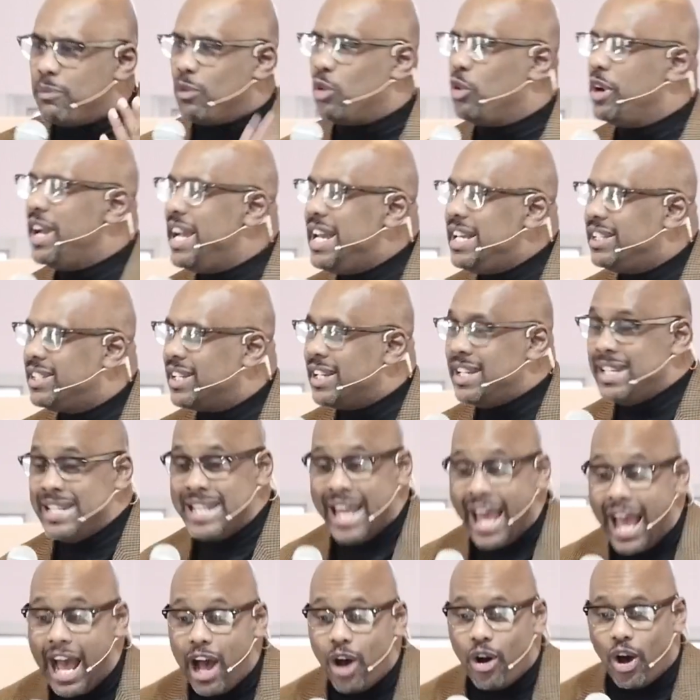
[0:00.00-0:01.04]
reason
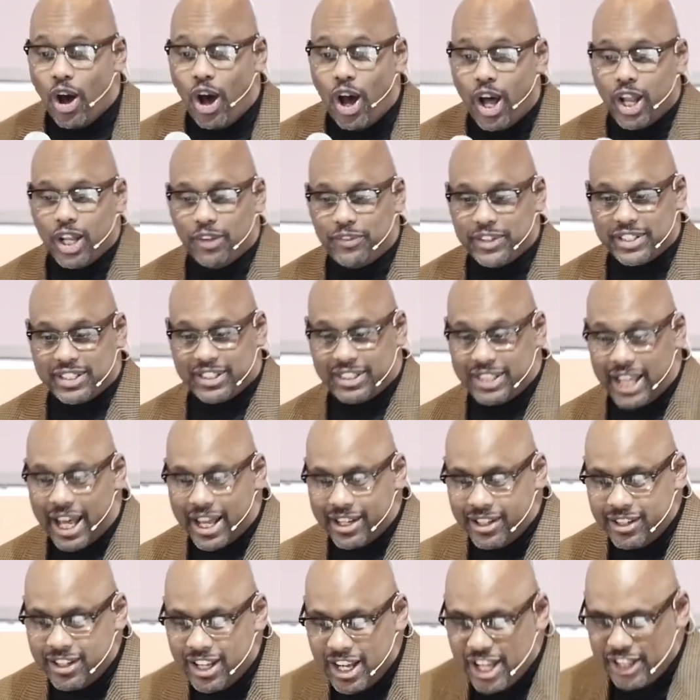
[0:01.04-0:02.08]
now all of a
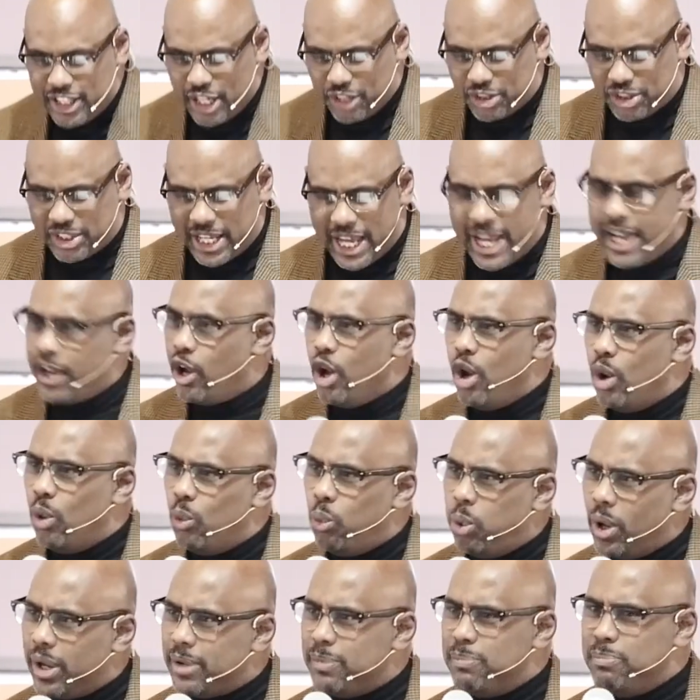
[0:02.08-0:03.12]
sudden they're saying,
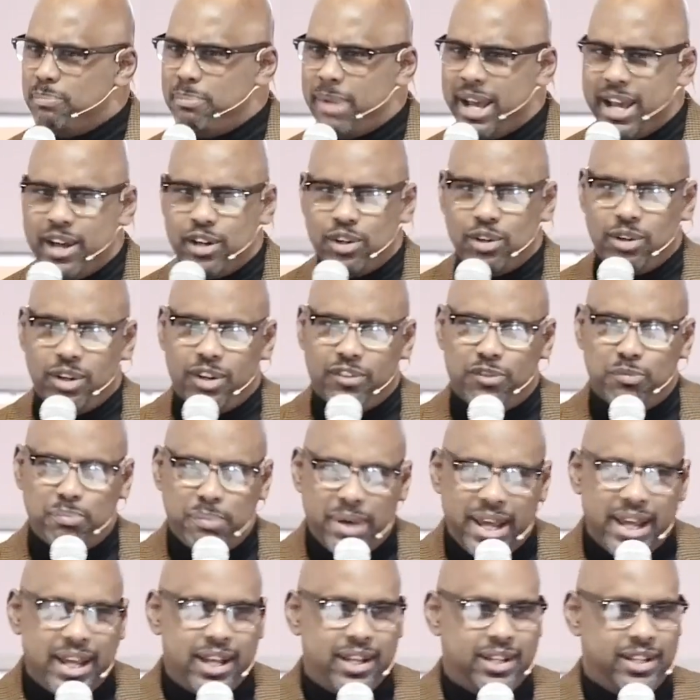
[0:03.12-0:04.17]
what manner of
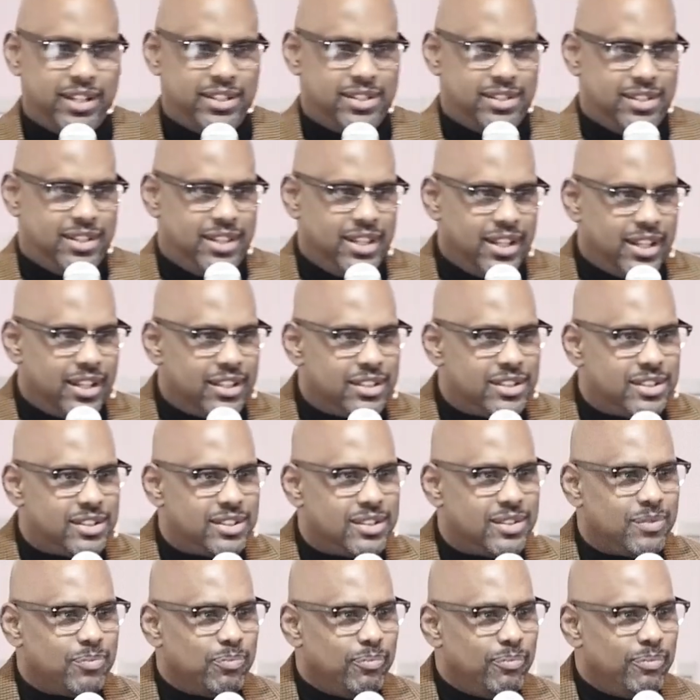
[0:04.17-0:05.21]
man is this
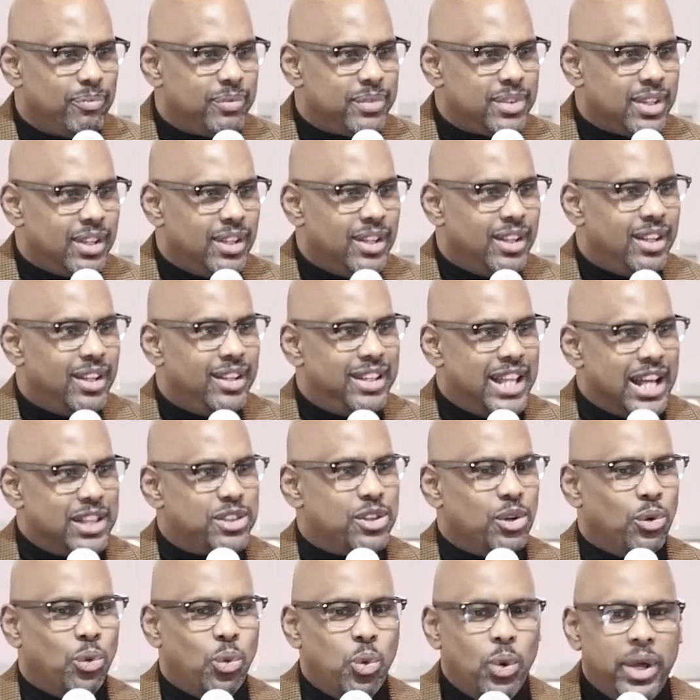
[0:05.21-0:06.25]
that
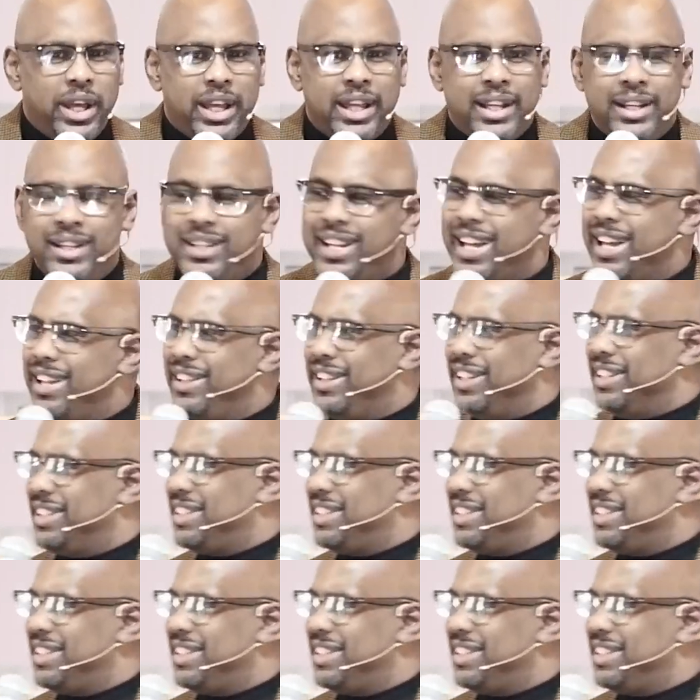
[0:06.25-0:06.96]
the wind and the